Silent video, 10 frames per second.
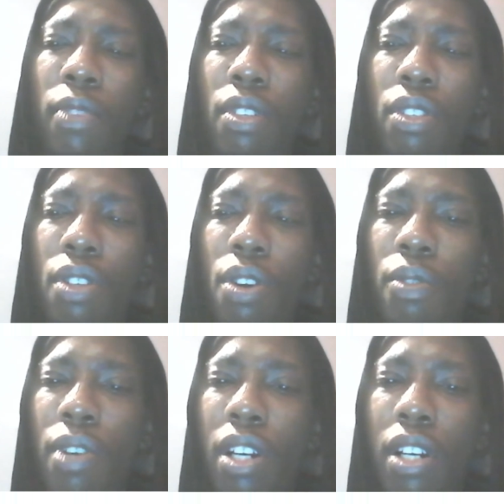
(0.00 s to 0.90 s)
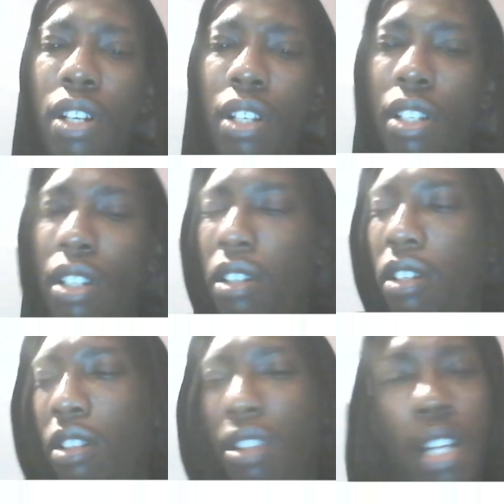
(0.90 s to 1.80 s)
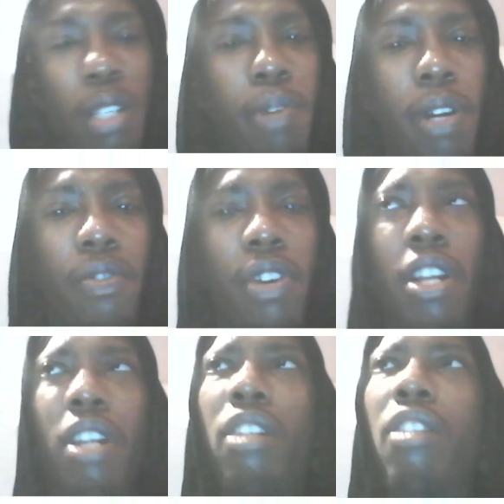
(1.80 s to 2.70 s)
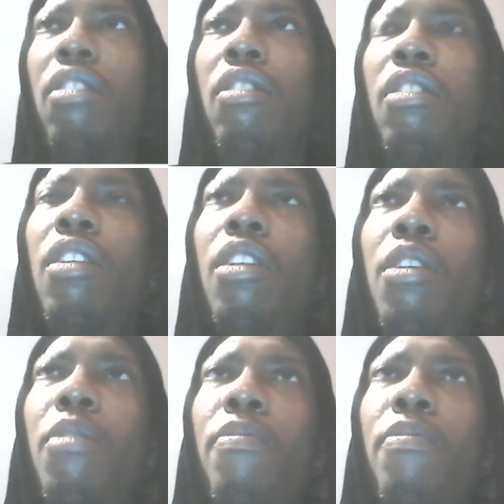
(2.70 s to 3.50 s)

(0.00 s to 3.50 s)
So that's my rant. Um,